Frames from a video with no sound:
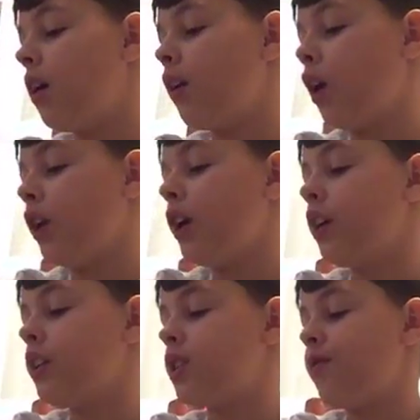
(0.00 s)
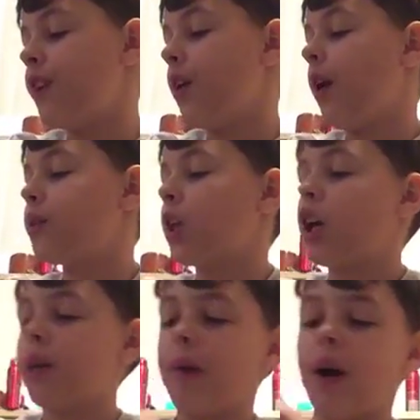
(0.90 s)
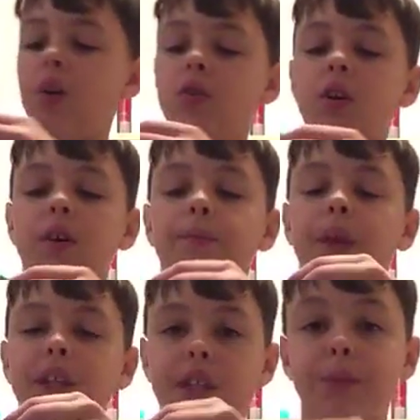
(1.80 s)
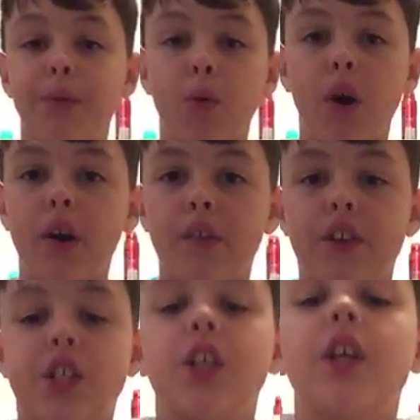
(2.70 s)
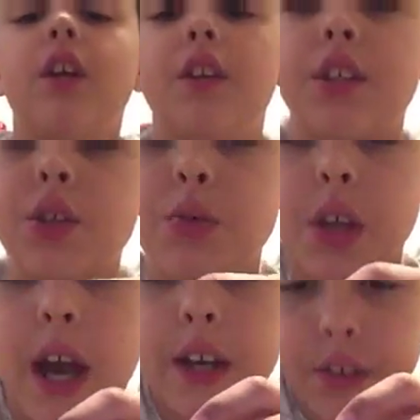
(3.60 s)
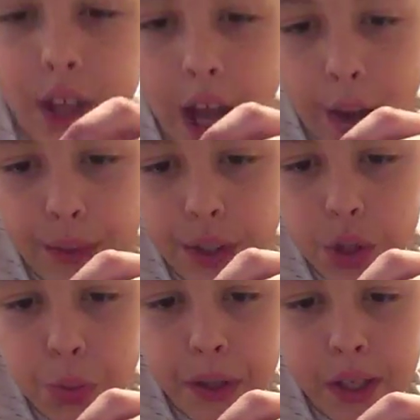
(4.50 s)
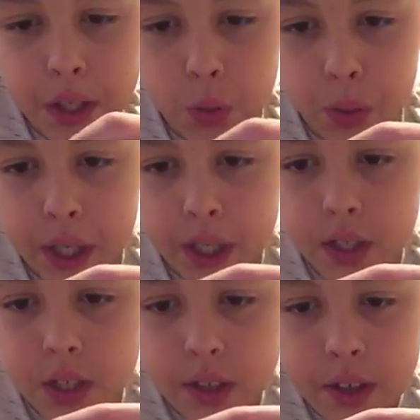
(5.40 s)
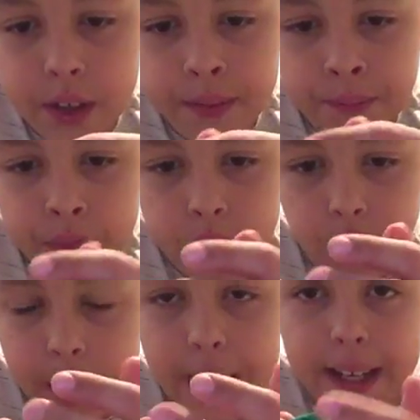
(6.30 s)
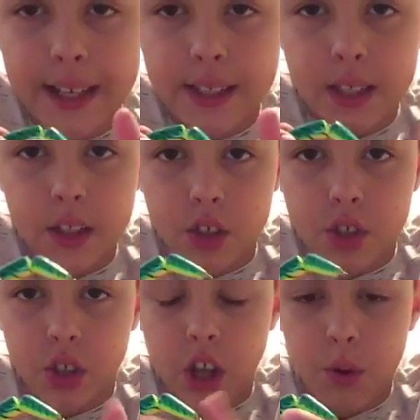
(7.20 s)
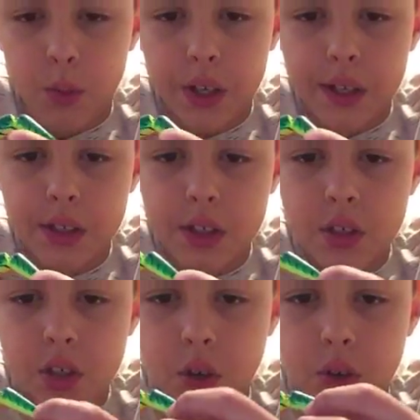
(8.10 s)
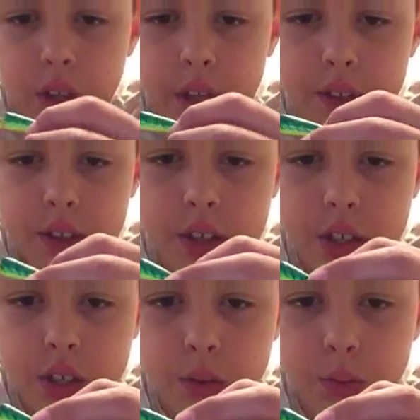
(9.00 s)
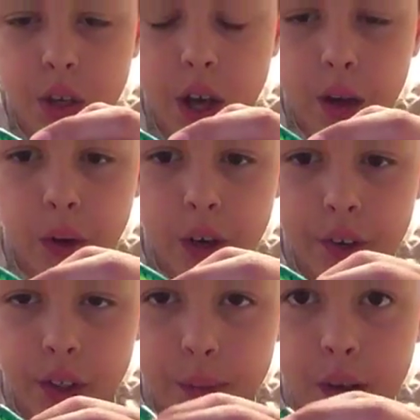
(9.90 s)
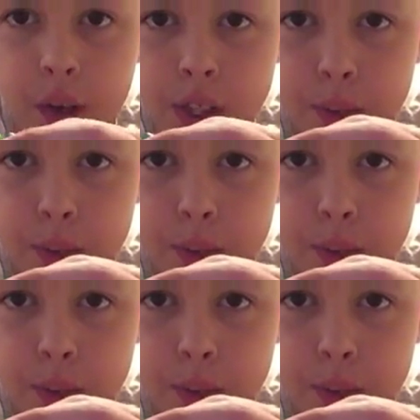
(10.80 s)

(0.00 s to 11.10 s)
earlier in this video, I was talking about like deeper water fishing. This is what kind of that I would use because the weeds. Like at Kensington, there's a lot of weeds, so like this would not work really well because it